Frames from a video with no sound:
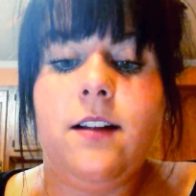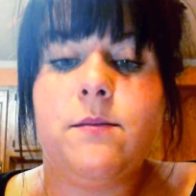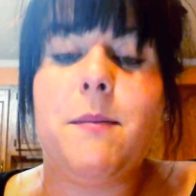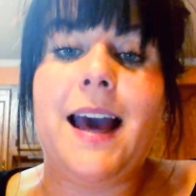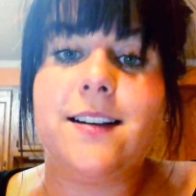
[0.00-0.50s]

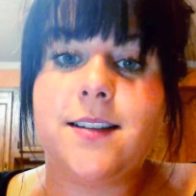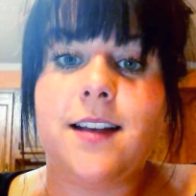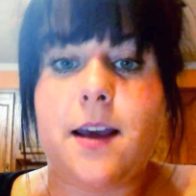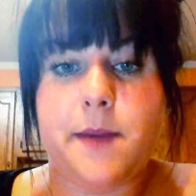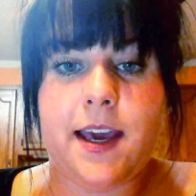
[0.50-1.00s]
mass,
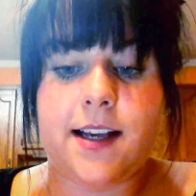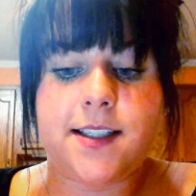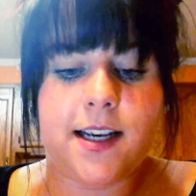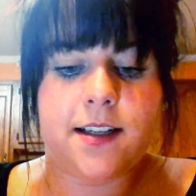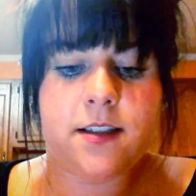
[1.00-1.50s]

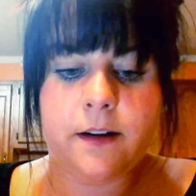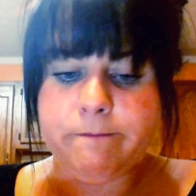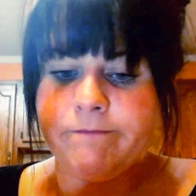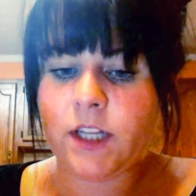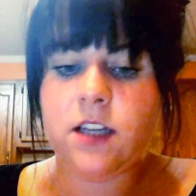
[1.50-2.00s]
M-A-S-S.
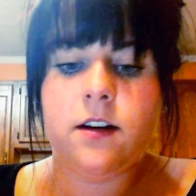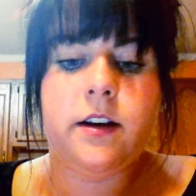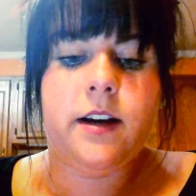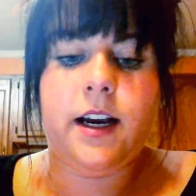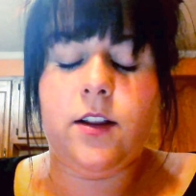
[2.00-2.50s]

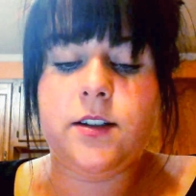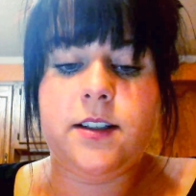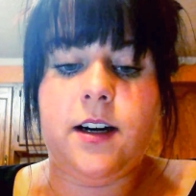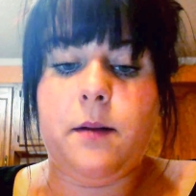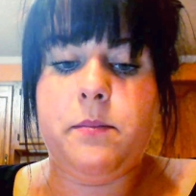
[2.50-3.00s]
I looked
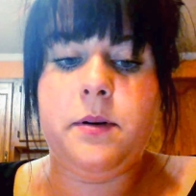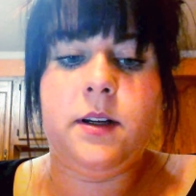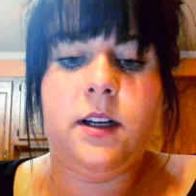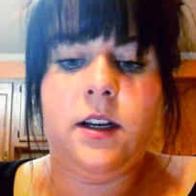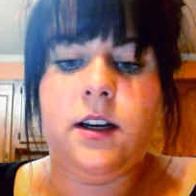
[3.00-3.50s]
it up.
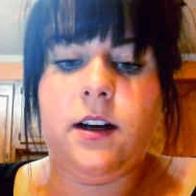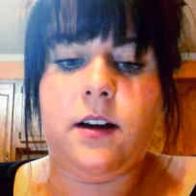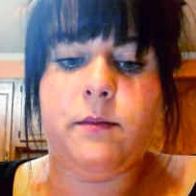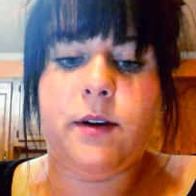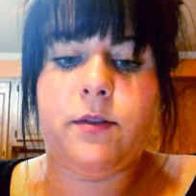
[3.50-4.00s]

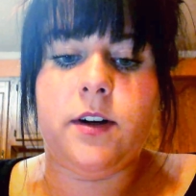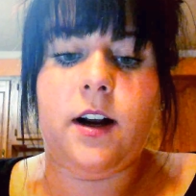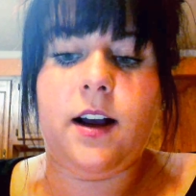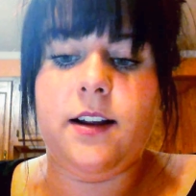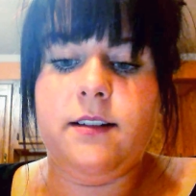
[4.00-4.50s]
I
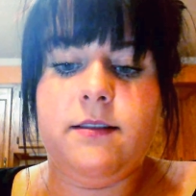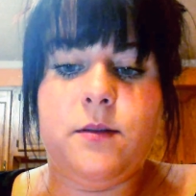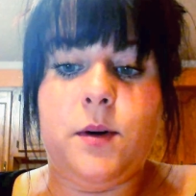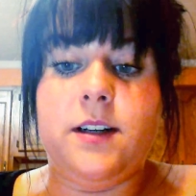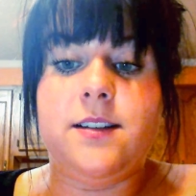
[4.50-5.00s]
forgot
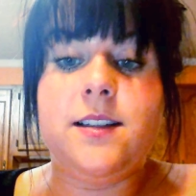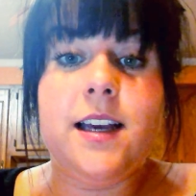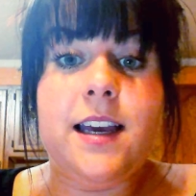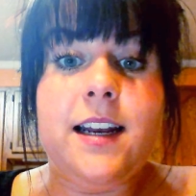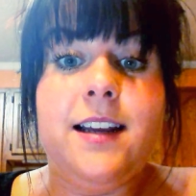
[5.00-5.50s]
what it
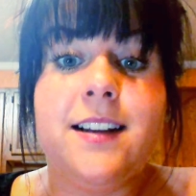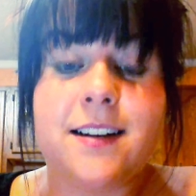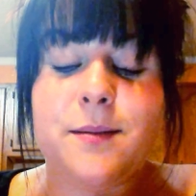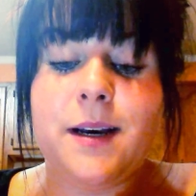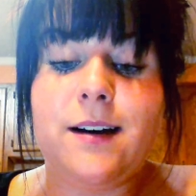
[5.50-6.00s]
said
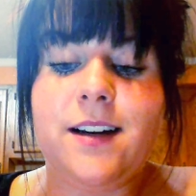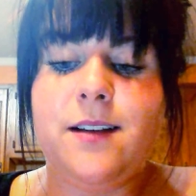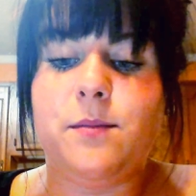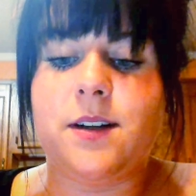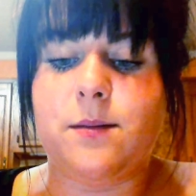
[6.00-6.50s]
about
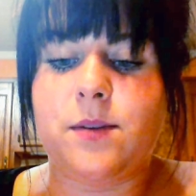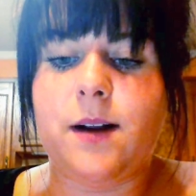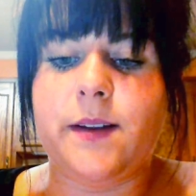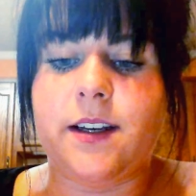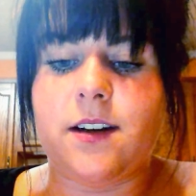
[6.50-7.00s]
it, but I'm
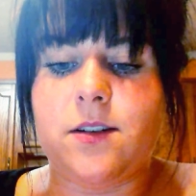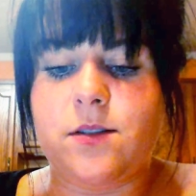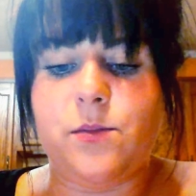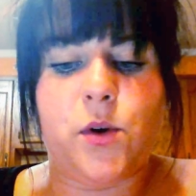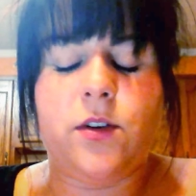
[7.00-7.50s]
probably going to do
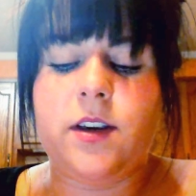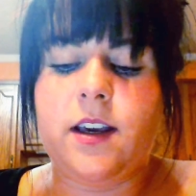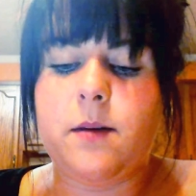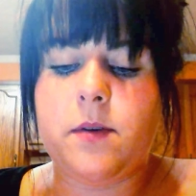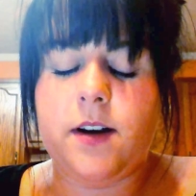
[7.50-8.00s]
some more
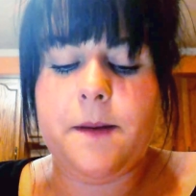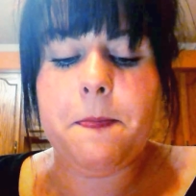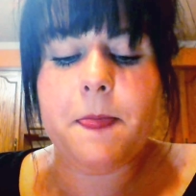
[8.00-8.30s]
looking up on it.